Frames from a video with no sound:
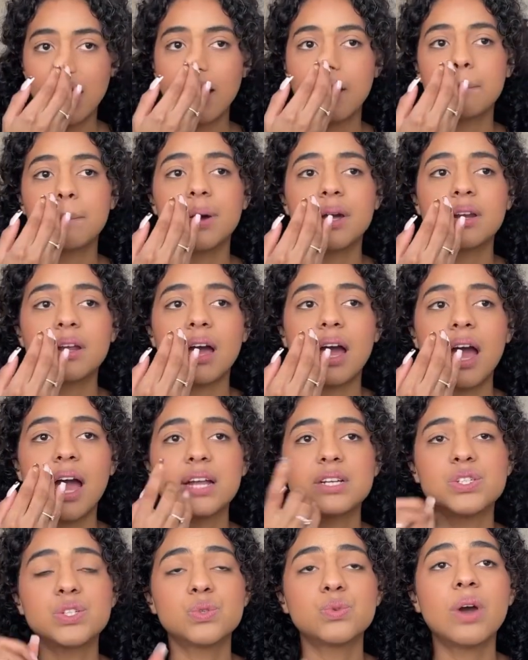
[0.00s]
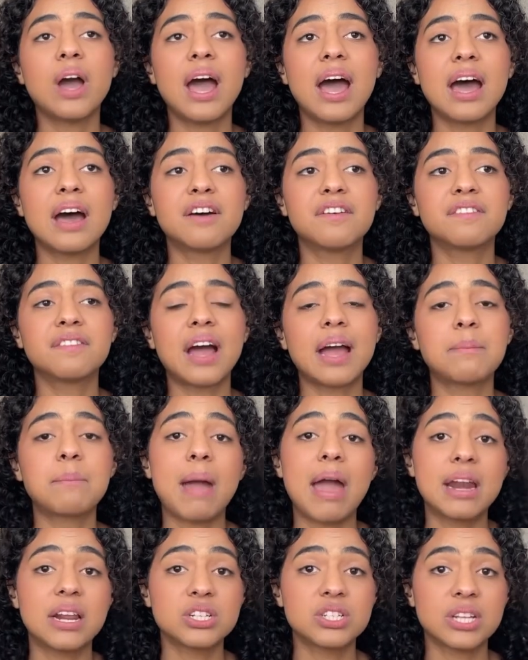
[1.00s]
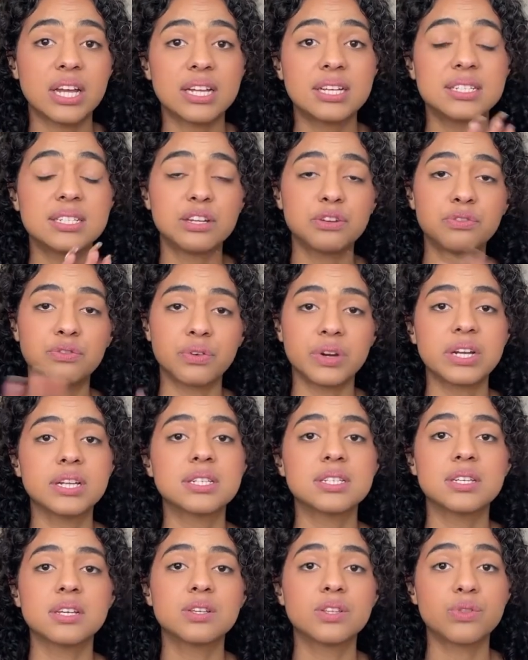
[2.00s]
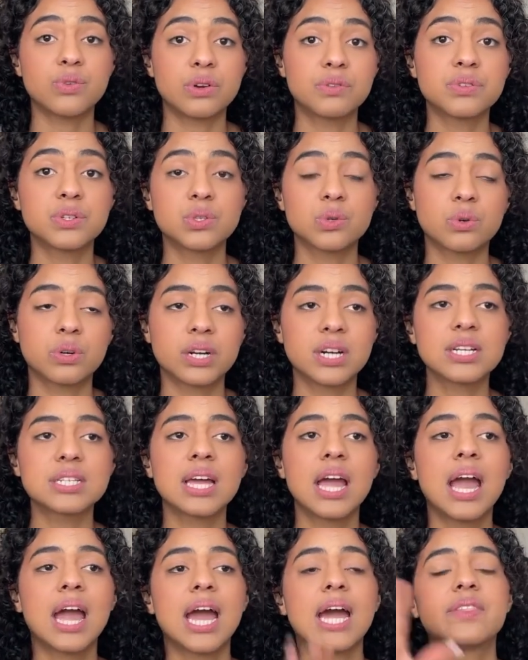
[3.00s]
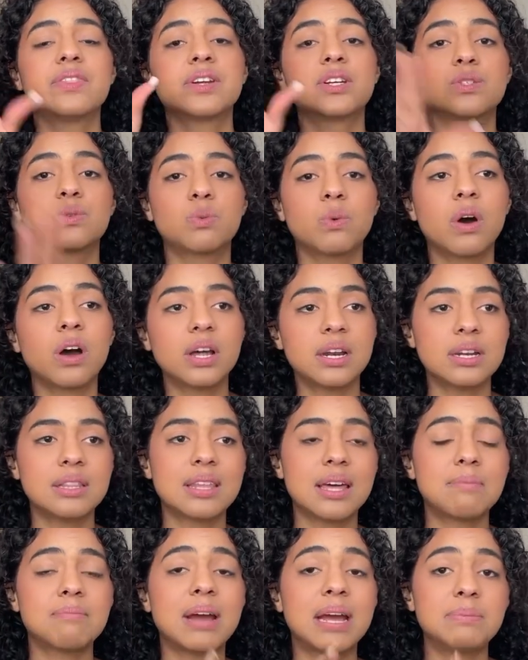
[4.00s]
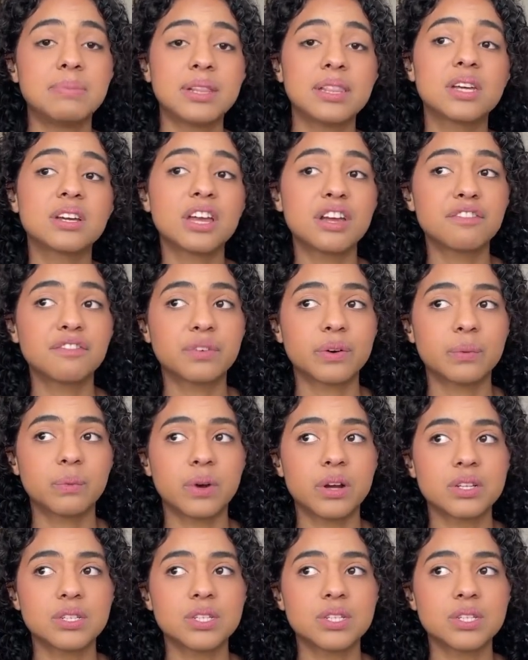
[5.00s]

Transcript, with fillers: but I do have, I manage like different thrift stores and there's one that might be looking for one.